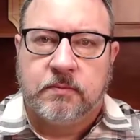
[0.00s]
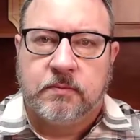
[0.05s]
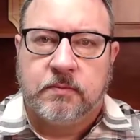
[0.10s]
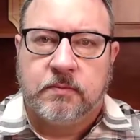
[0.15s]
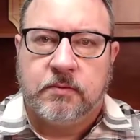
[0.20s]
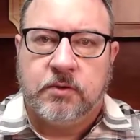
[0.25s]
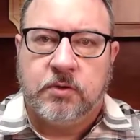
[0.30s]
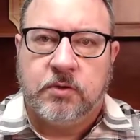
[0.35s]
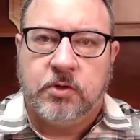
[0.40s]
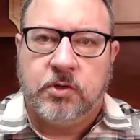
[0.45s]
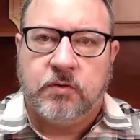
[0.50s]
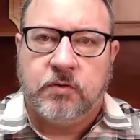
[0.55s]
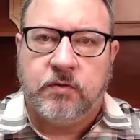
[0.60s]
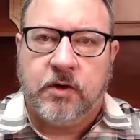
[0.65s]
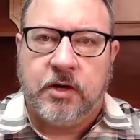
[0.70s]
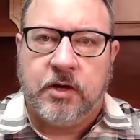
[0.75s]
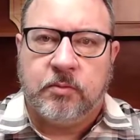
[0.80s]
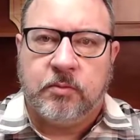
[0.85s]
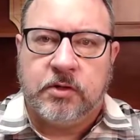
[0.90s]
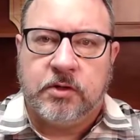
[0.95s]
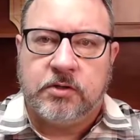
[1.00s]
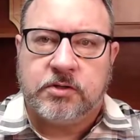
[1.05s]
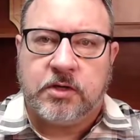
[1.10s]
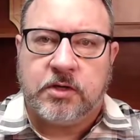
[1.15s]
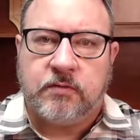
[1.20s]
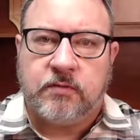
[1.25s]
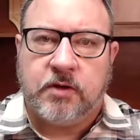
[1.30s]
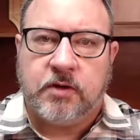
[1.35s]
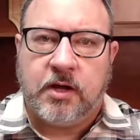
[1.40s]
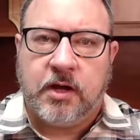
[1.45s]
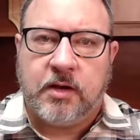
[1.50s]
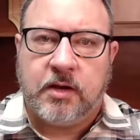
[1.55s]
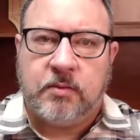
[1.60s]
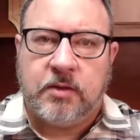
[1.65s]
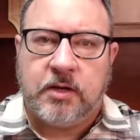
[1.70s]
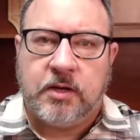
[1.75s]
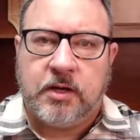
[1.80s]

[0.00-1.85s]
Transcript: You and your family save time